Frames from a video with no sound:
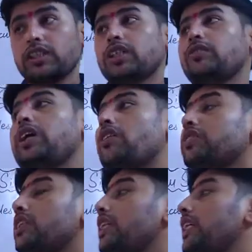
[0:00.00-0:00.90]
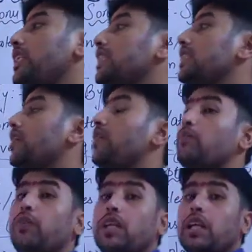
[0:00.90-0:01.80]
We have studied that 7
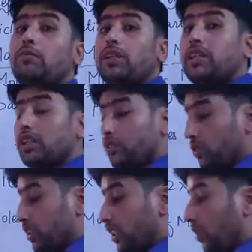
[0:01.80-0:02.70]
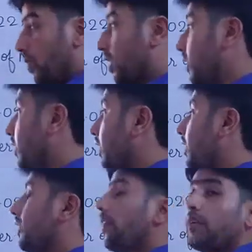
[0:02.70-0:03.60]
fundamental units. Have you heard?
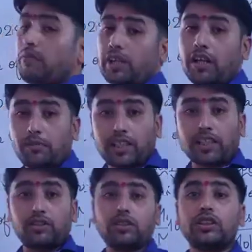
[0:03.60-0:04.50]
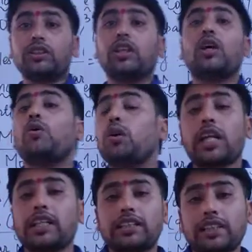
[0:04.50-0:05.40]
7 fundamental units. What
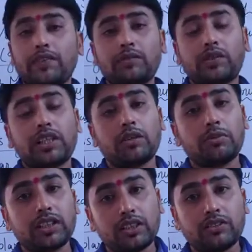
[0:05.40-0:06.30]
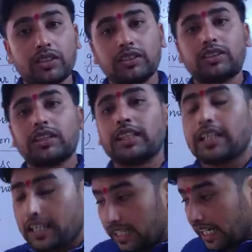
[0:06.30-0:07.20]
are the 7 fundamental units?
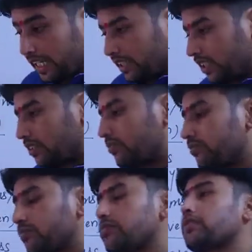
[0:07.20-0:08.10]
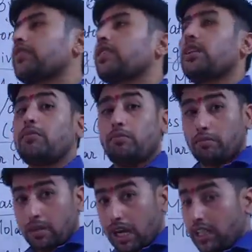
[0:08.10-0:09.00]
Length,
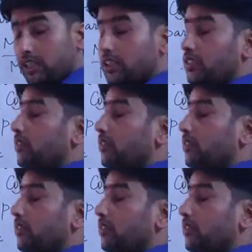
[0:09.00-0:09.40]
mass,